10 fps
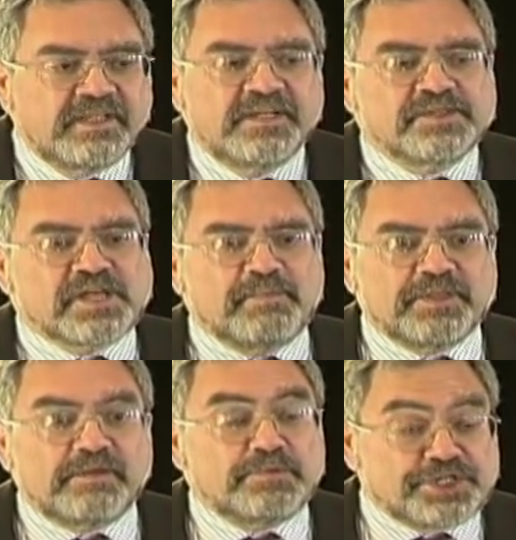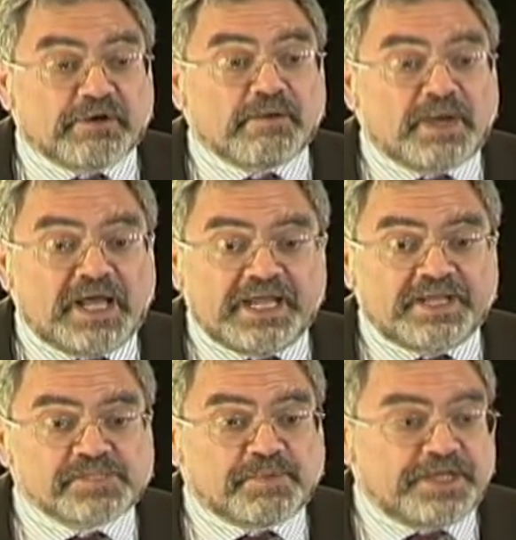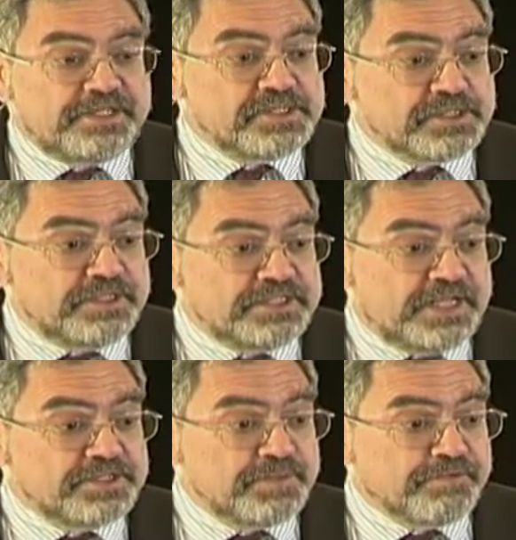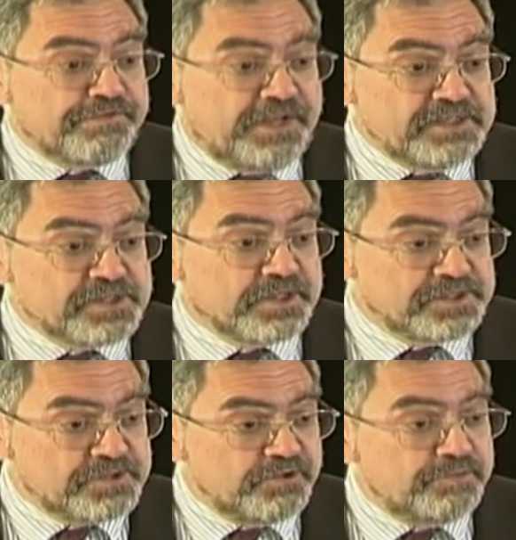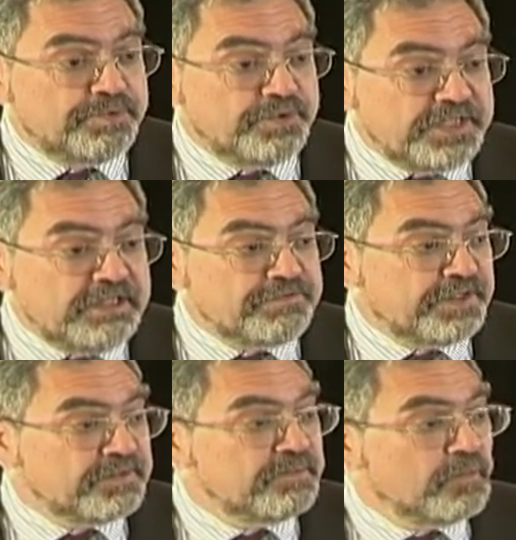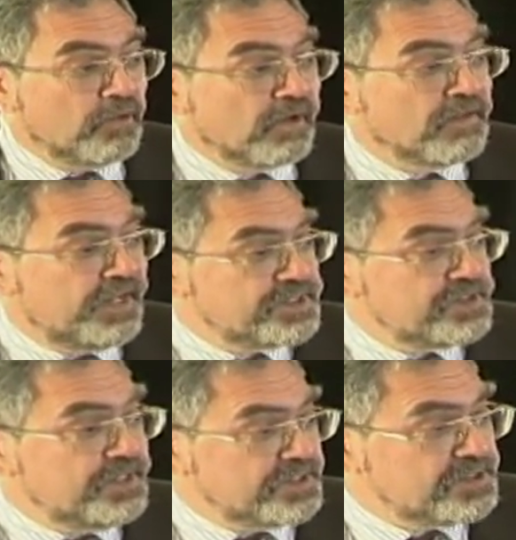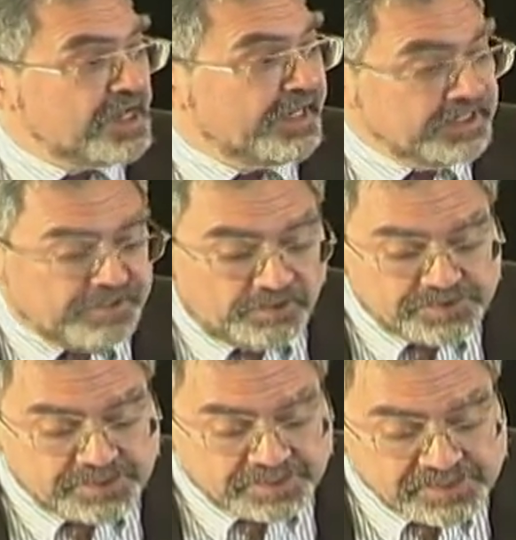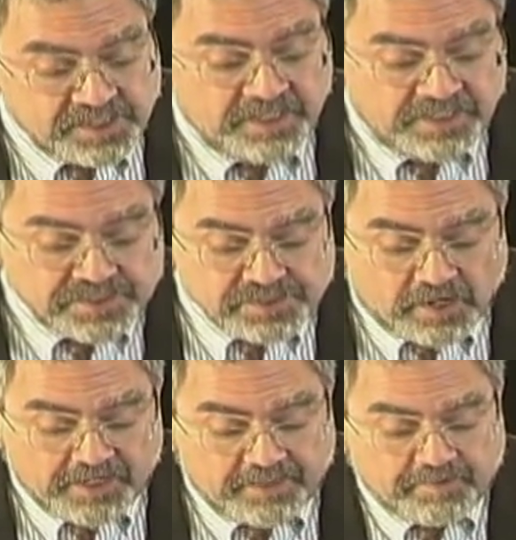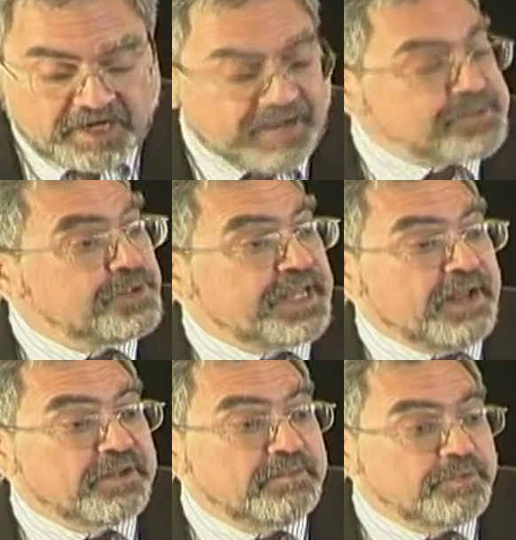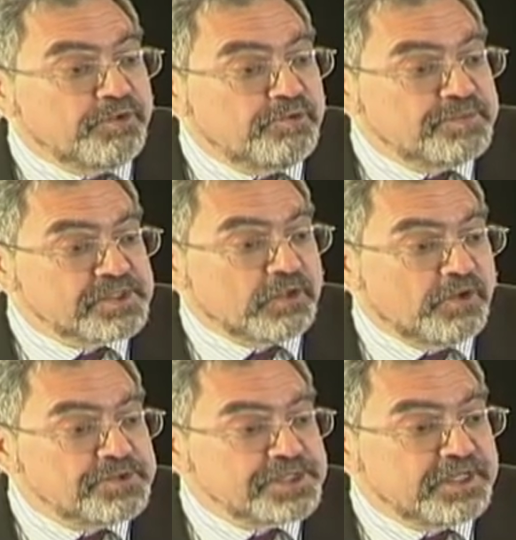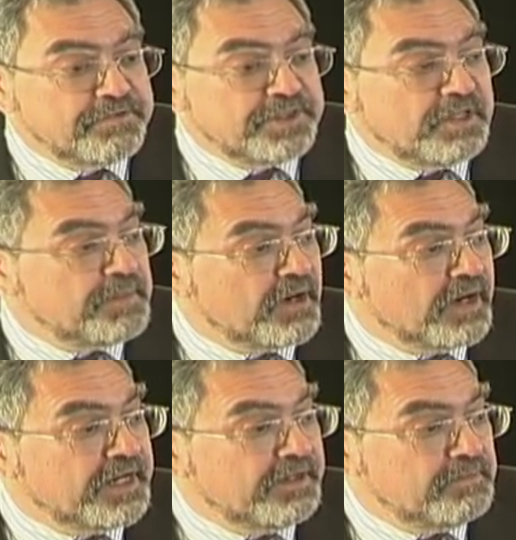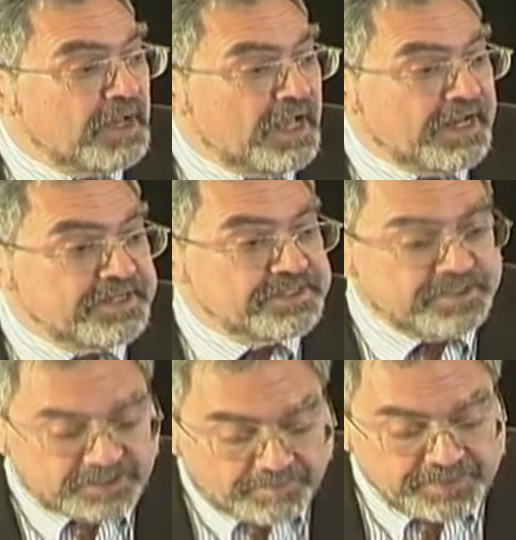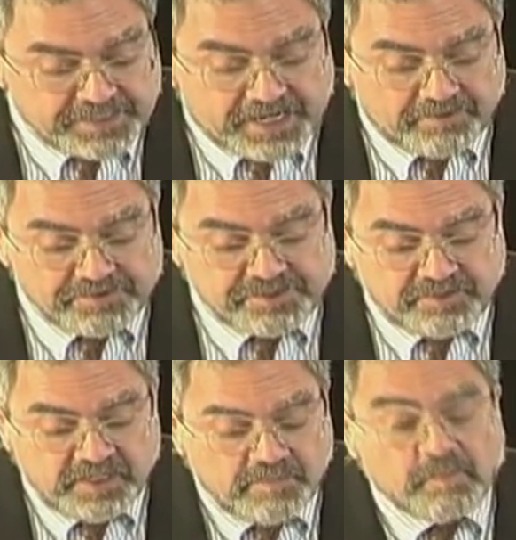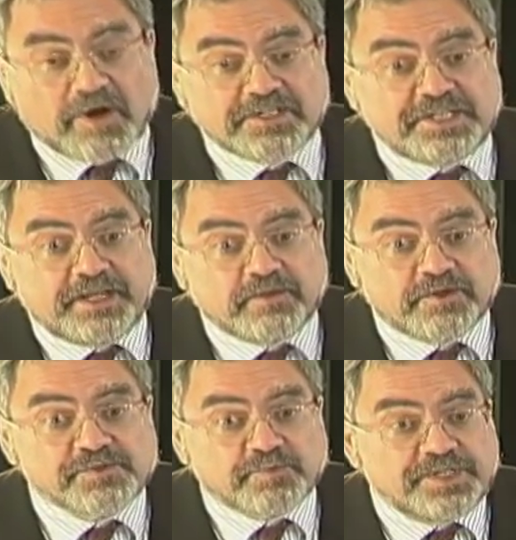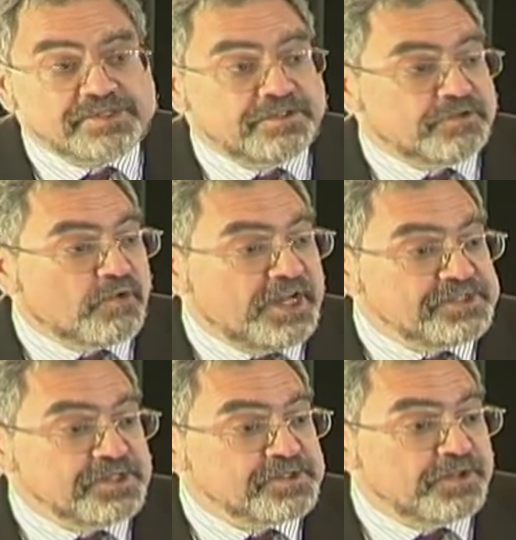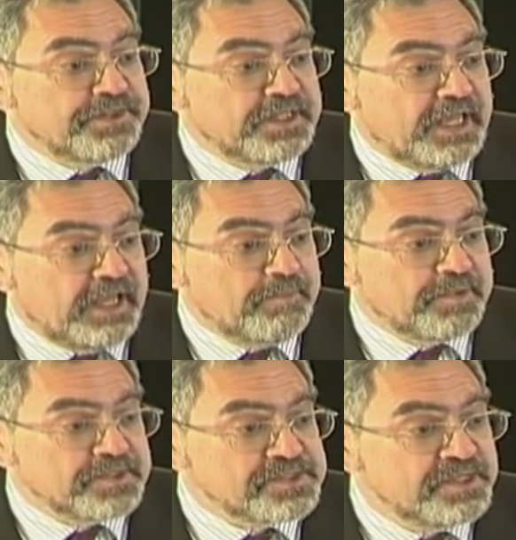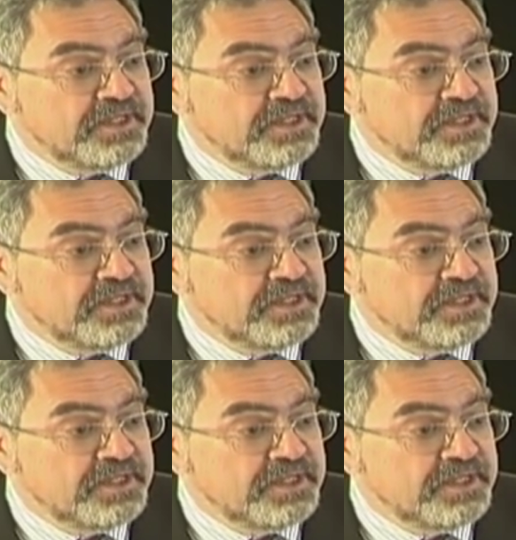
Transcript: Some of them jeremiads by discontented professors who believe in more or less this diagnosis, starting perhaps with Alan Bloom's Closing of the American Mind and coming down to Mark Taylor's recent Crisis on the Campus.